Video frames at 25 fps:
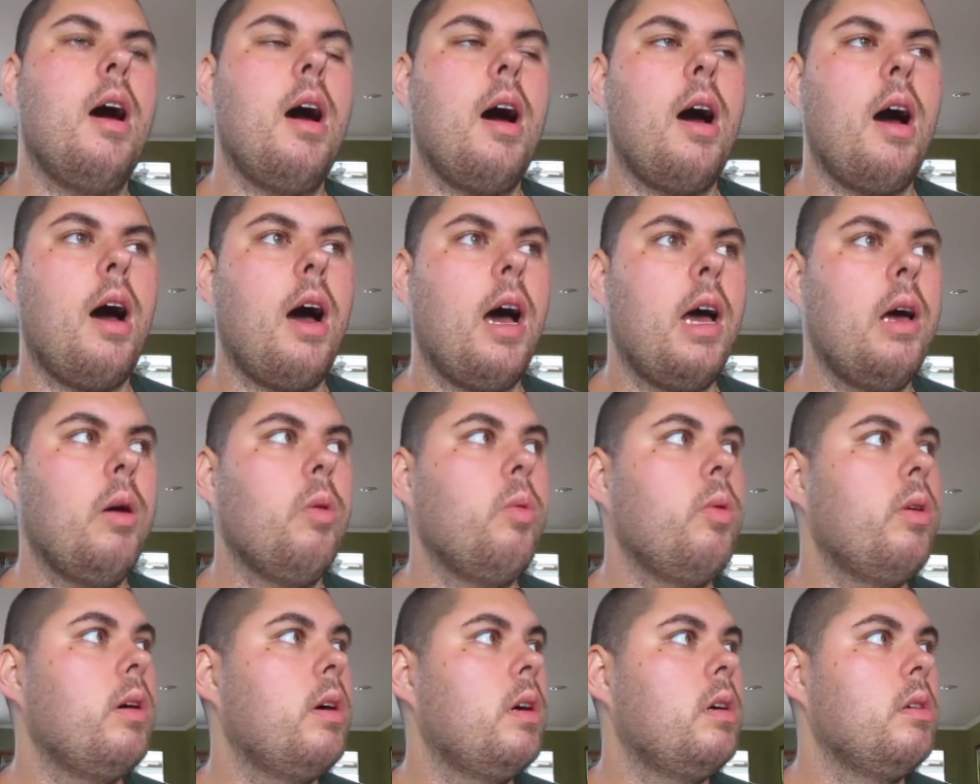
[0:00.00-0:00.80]
I
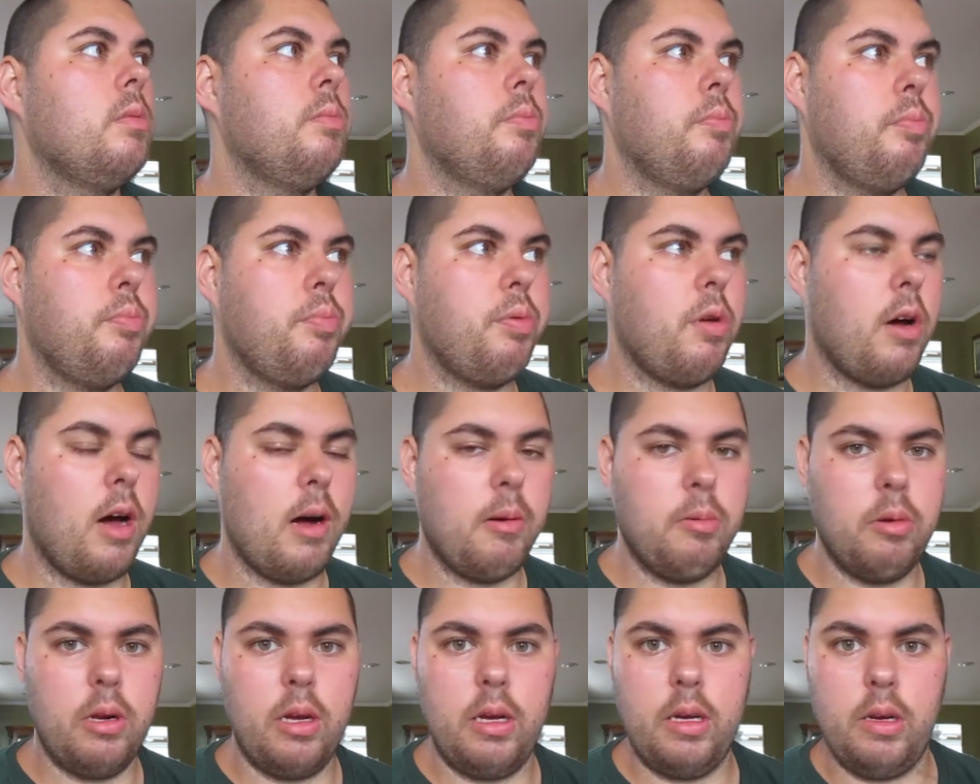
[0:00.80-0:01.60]
will
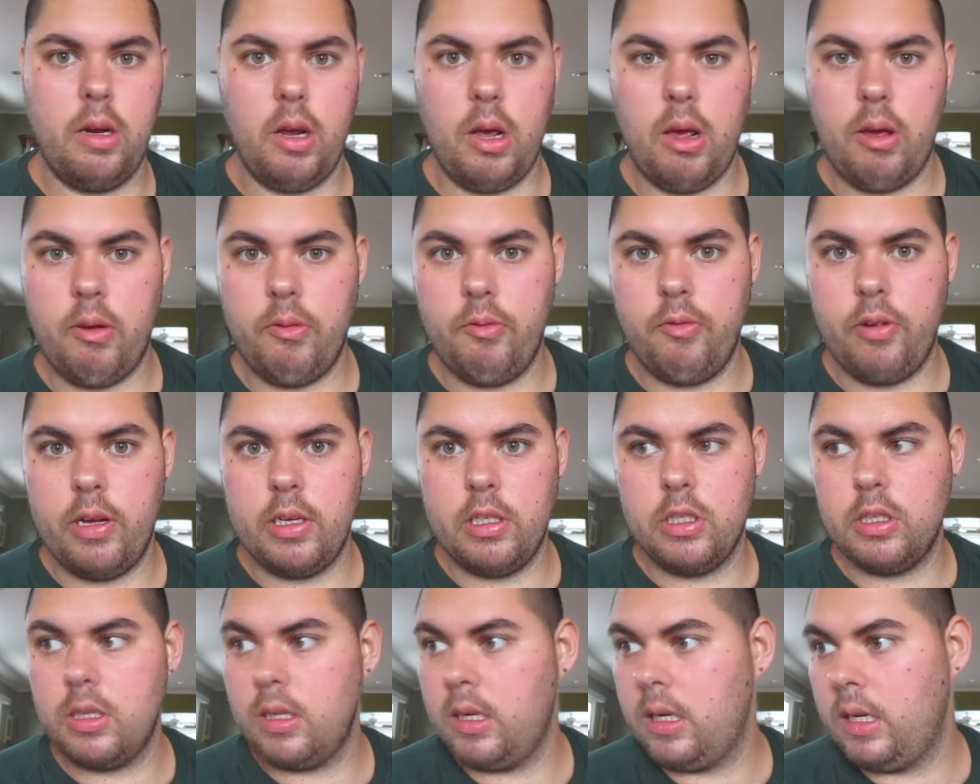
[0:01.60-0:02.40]
probably
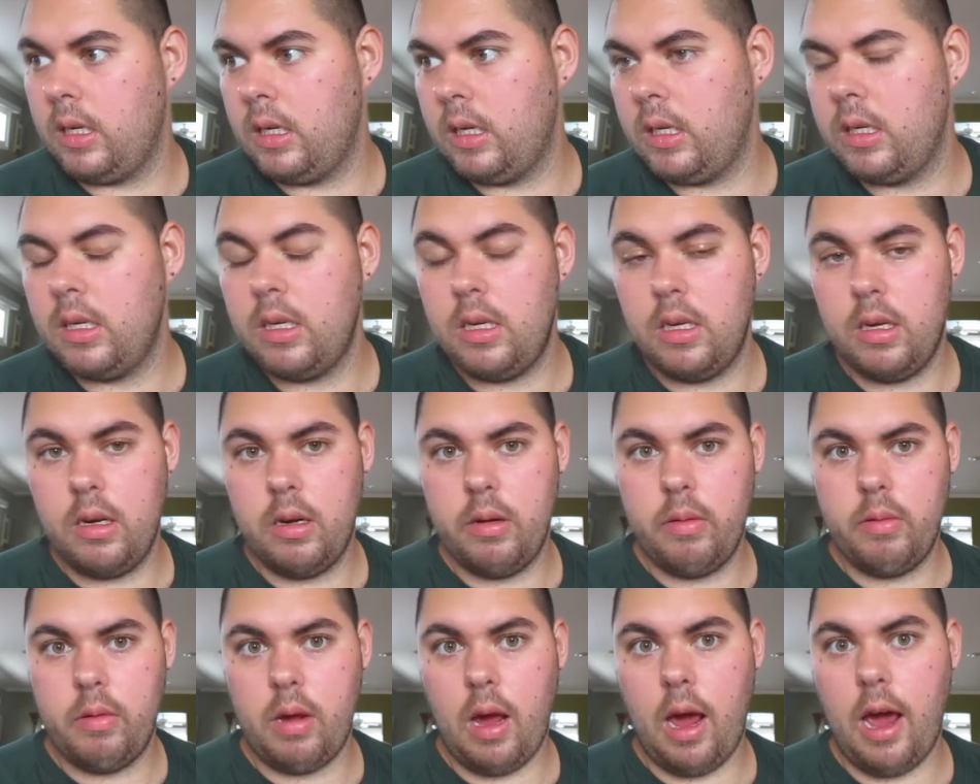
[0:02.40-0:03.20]
eventually
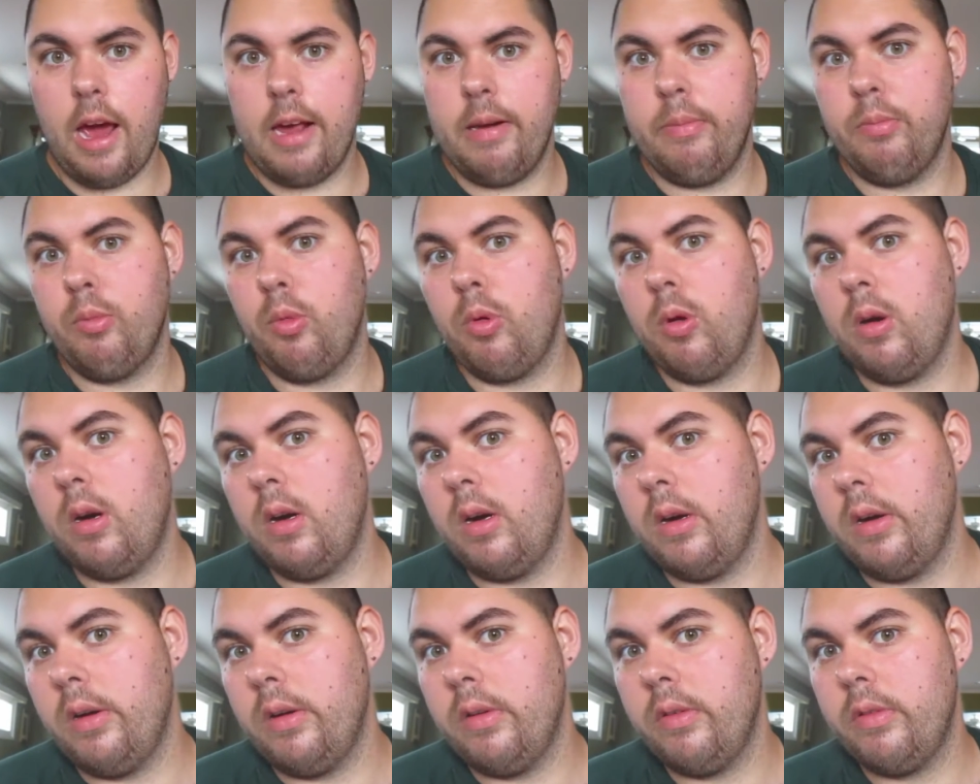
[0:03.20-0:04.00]
add
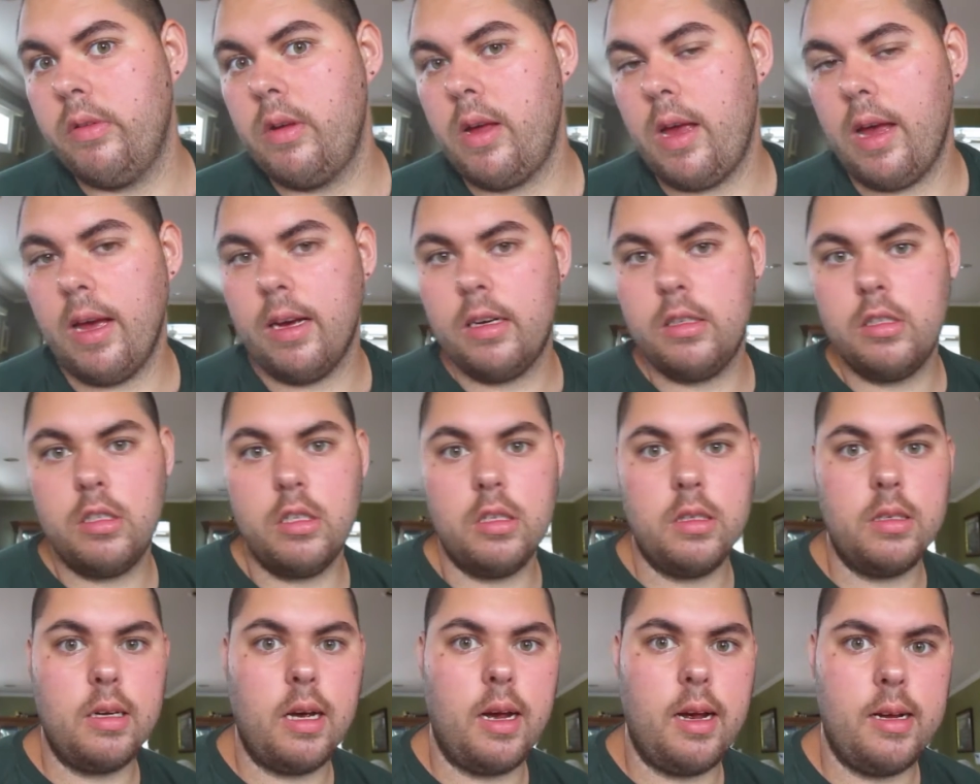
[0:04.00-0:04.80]
more
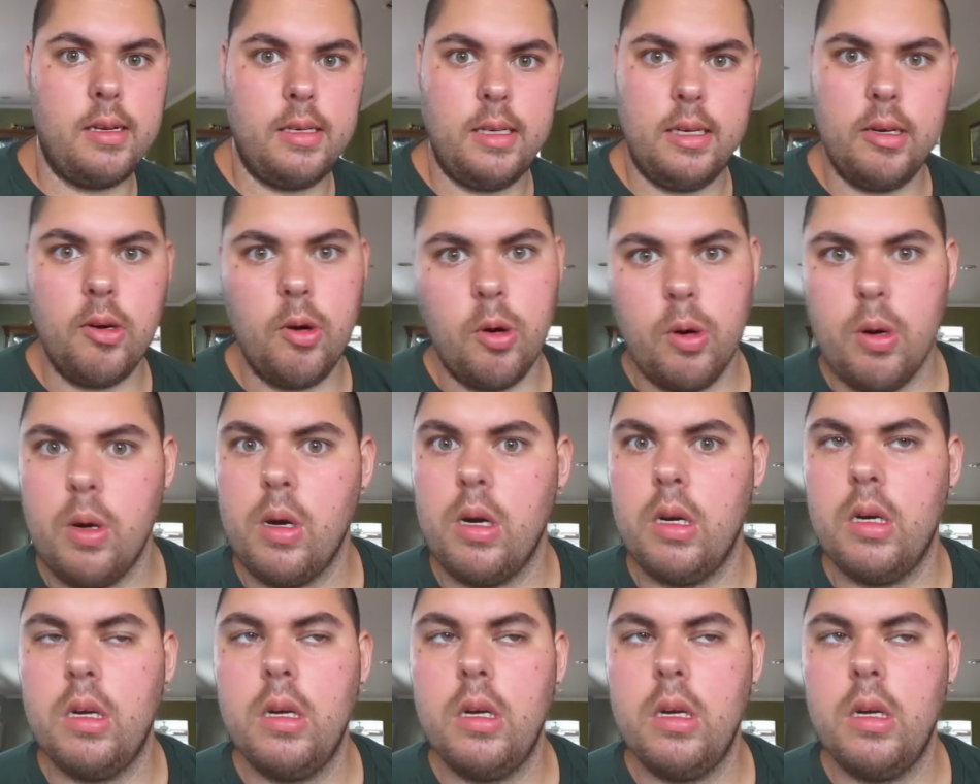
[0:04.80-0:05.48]
exercising or